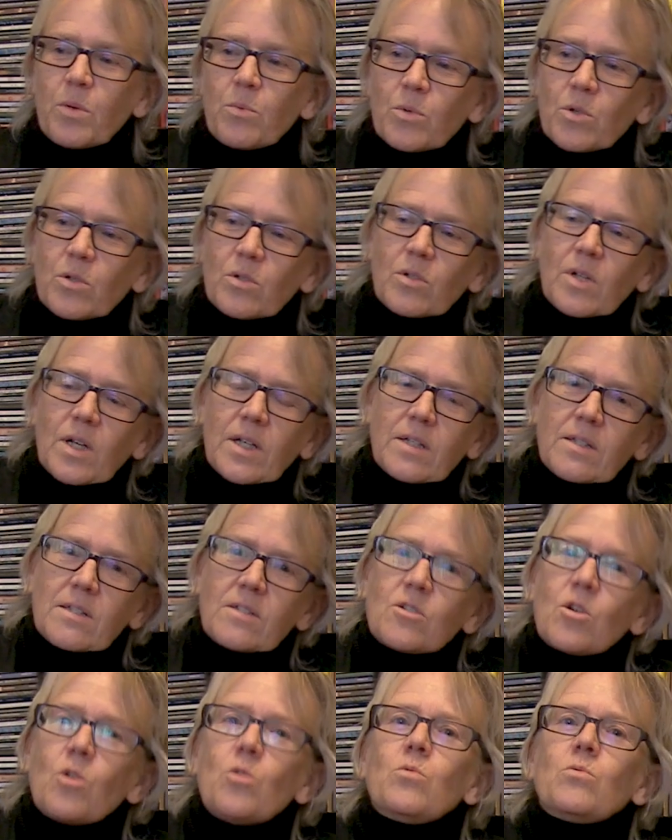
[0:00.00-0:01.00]
were like a
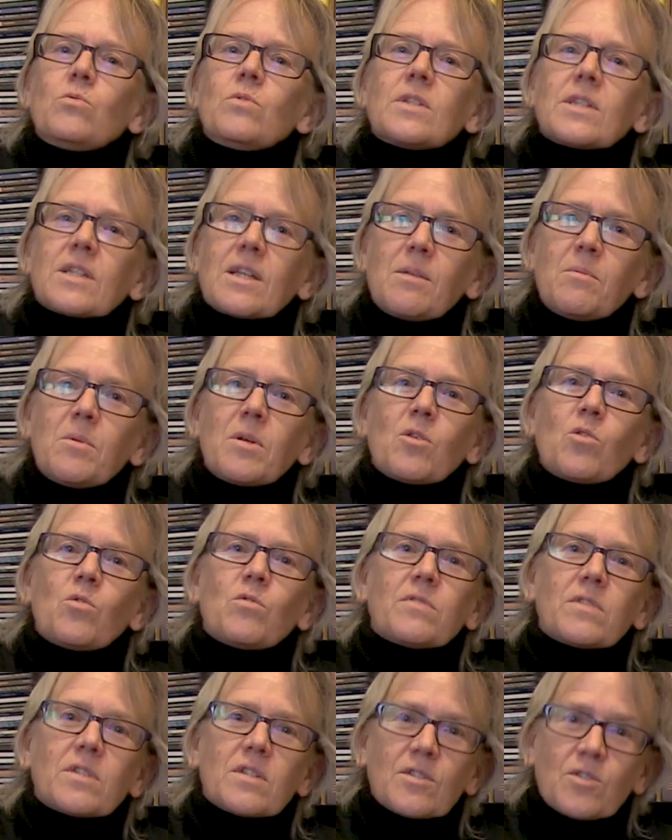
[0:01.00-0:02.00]
stone skimming
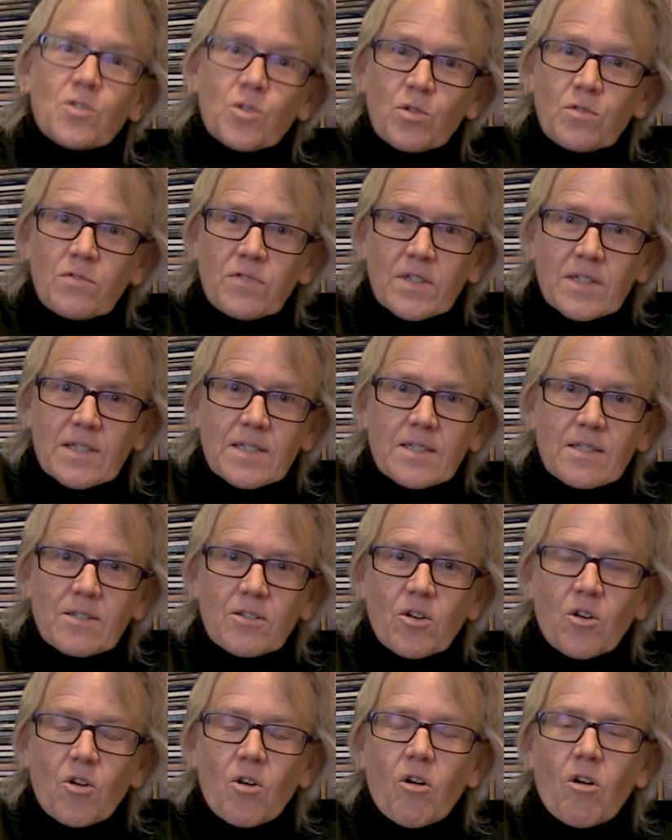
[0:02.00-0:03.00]
over the surface
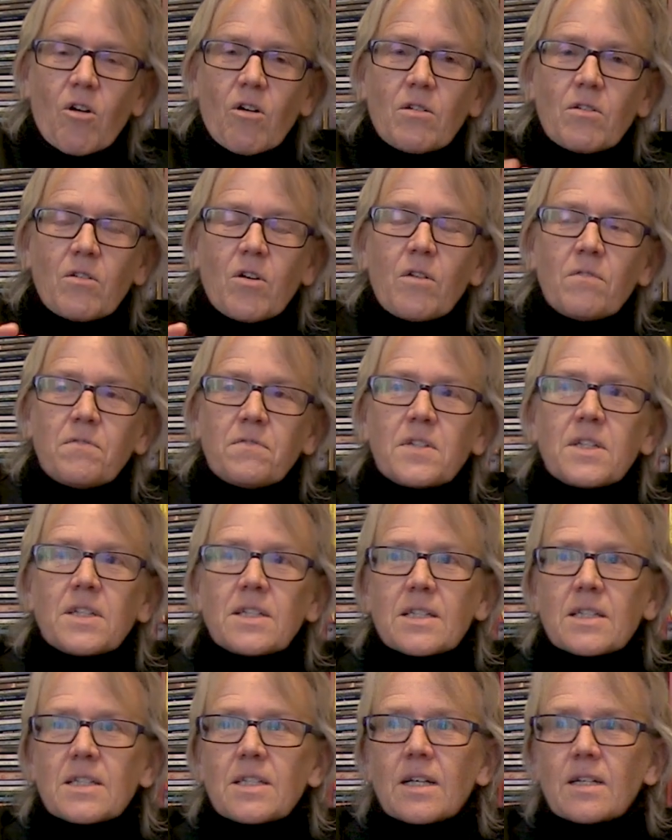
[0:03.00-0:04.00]
of
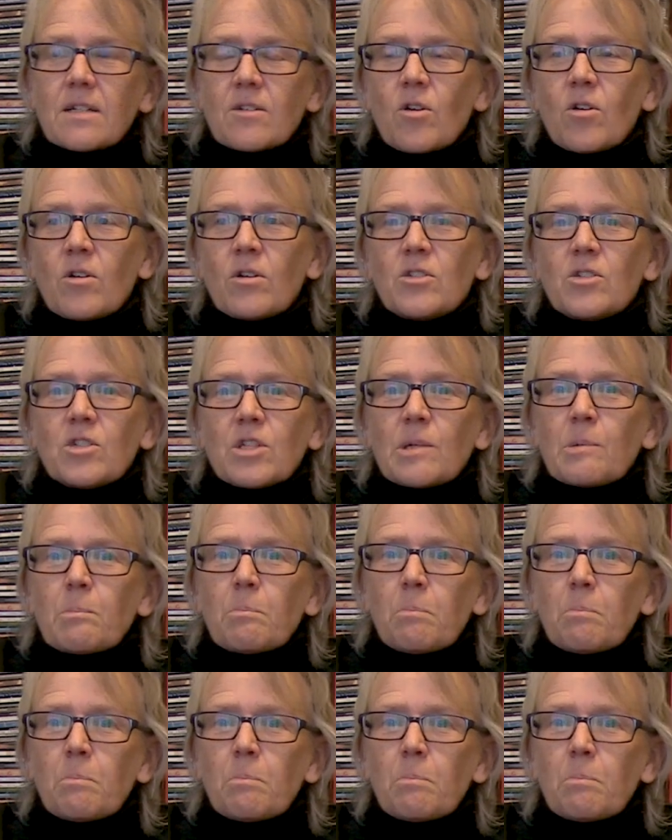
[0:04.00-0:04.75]
this technology,